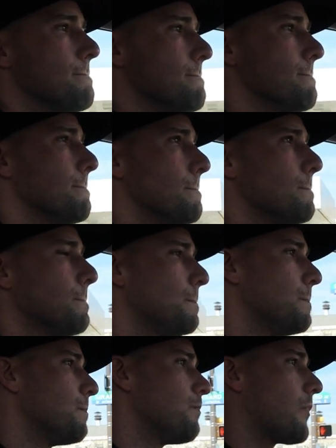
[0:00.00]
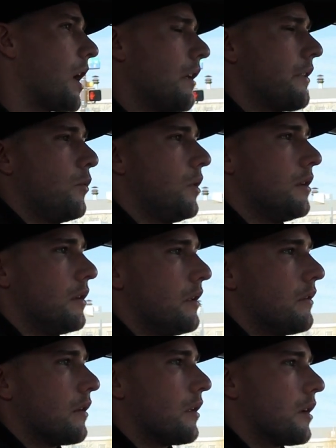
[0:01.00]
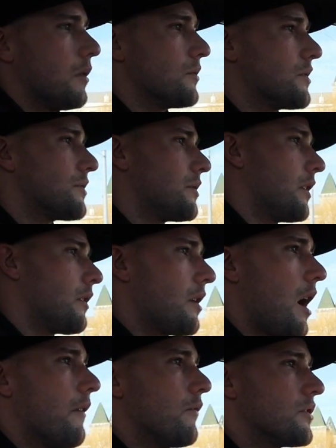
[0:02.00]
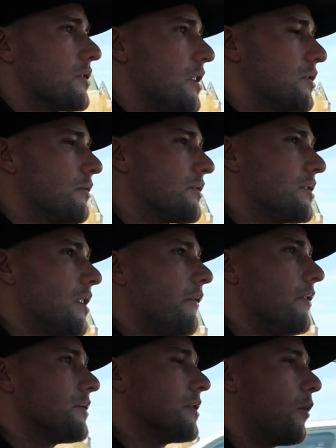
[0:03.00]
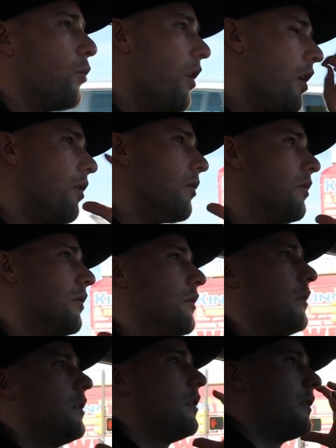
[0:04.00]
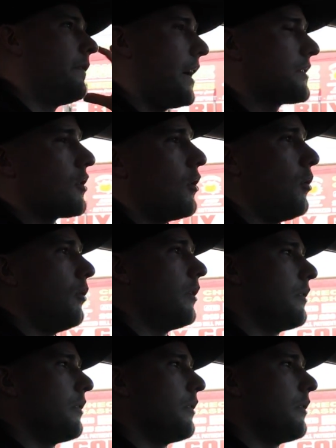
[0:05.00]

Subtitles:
Mm-hmm. I don't think we did either. Like, it was just like conversational stuff. And it's like, whoa, that's a whole